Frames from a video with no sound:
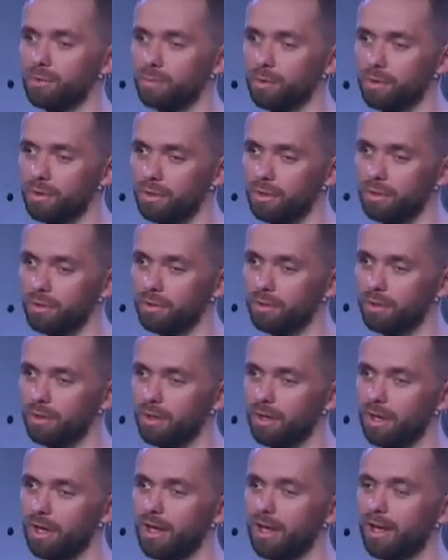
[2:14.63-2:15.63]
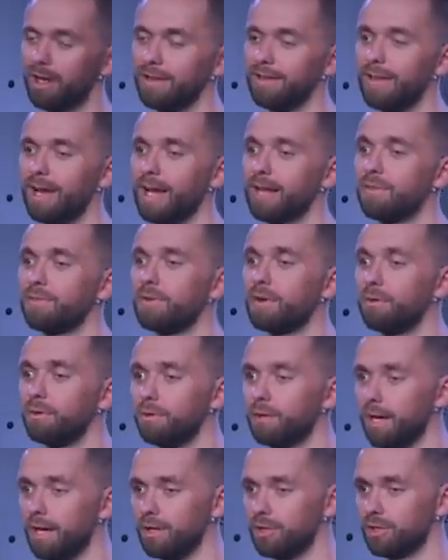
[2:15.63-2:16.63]
with you. That
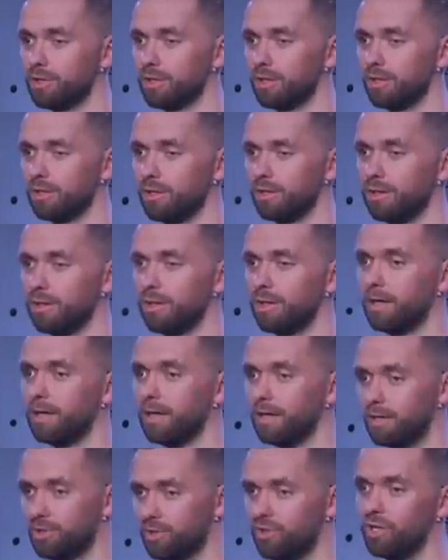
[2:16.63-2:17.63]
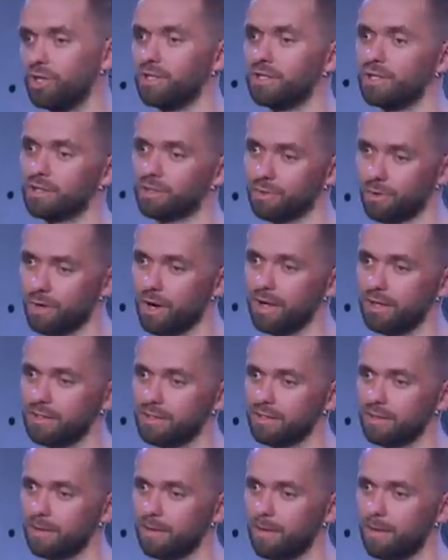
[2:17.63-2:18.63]
foundation is Jesus Christ.
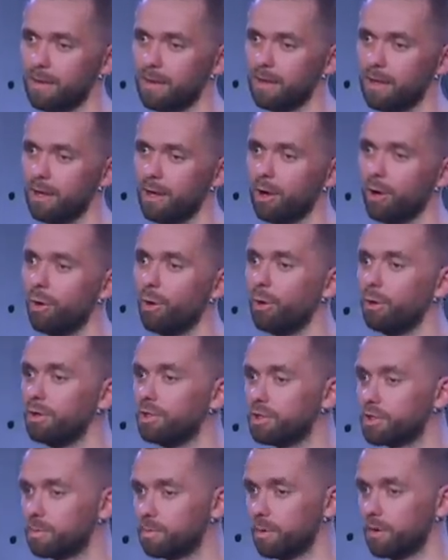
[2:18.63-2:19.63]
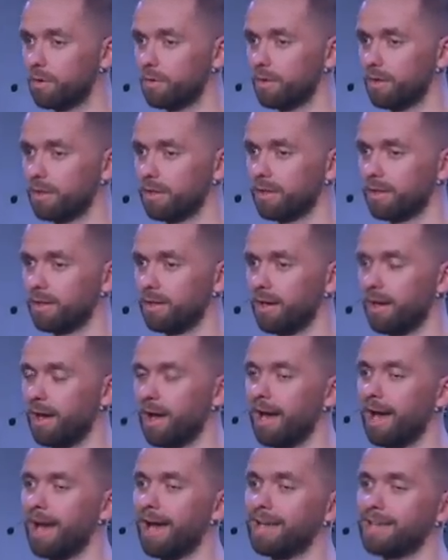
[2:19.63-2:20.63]
Holy Spirit
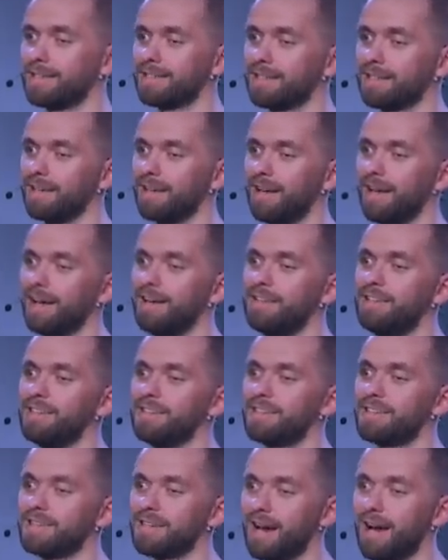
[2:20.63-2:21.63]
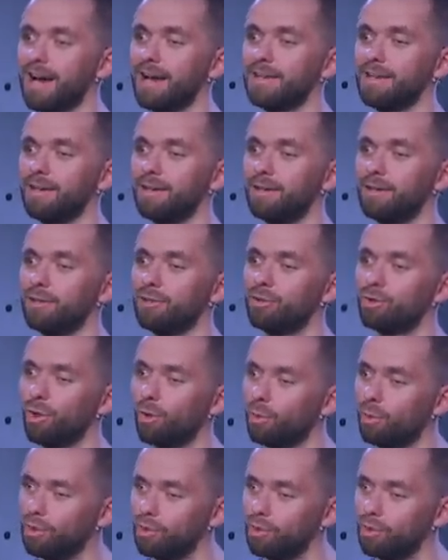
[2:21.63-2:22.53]
has a desire toward